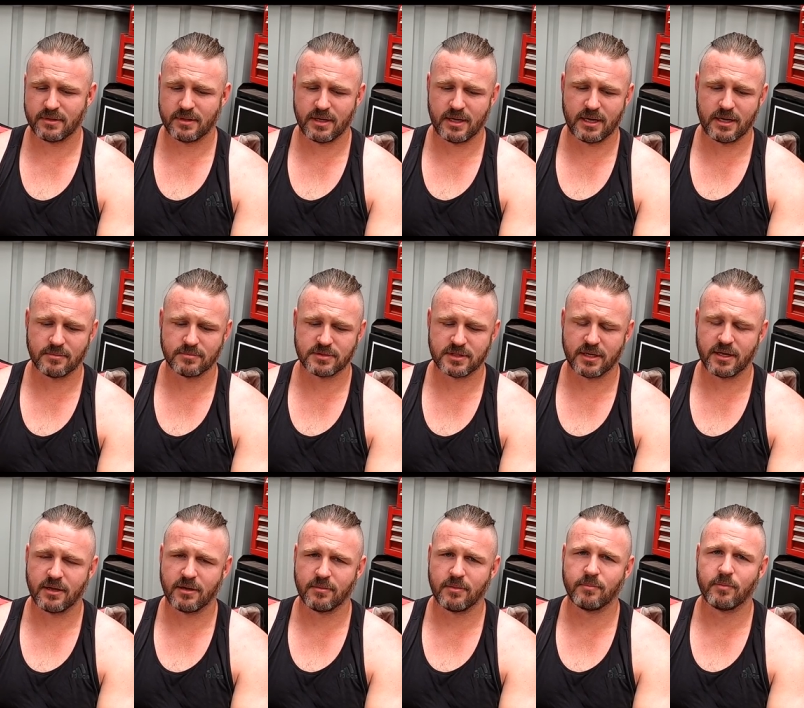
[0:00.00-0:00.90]
Um, so,
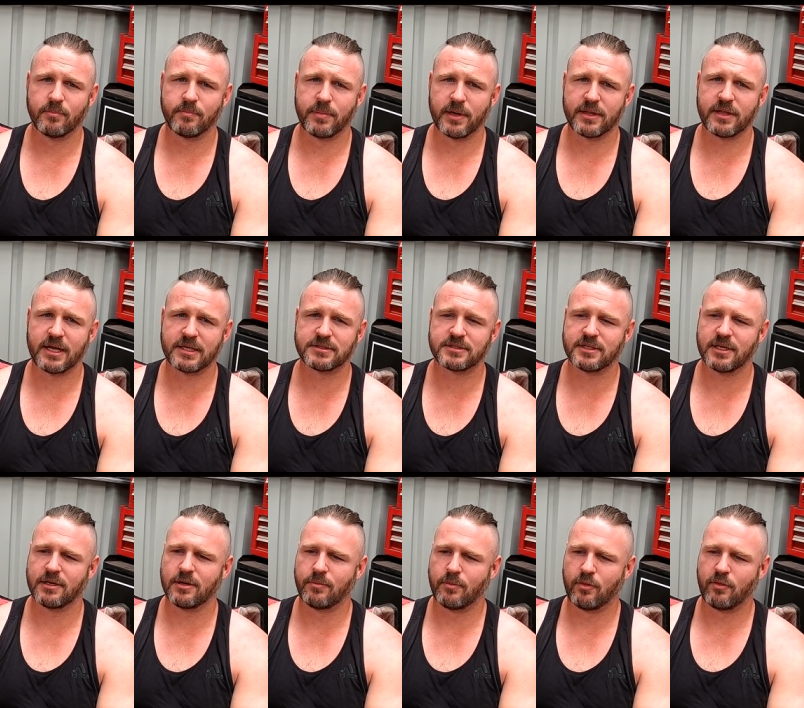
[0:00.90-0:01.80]
yeah, I'm, but that
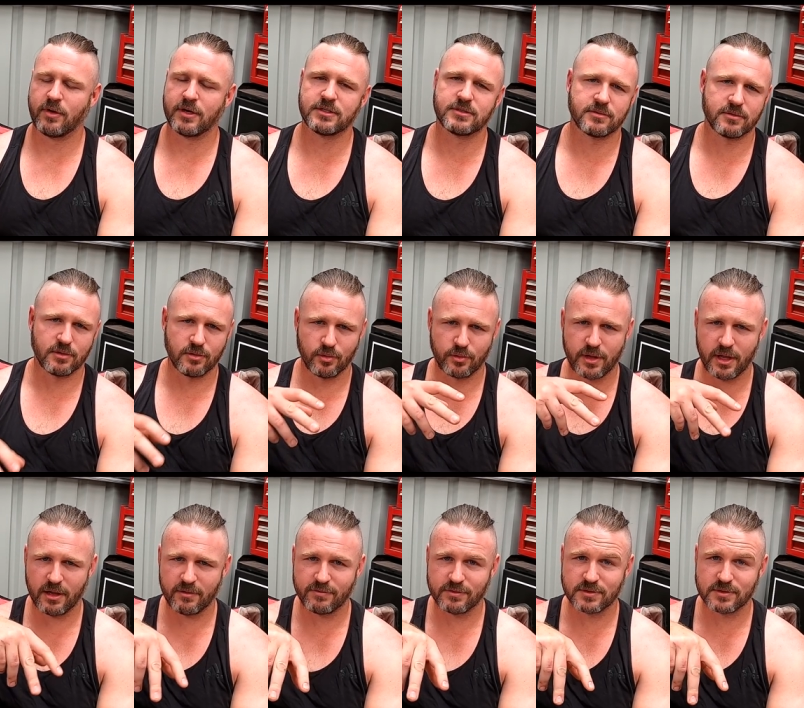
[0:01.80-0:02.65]
said, I'm always on the lookout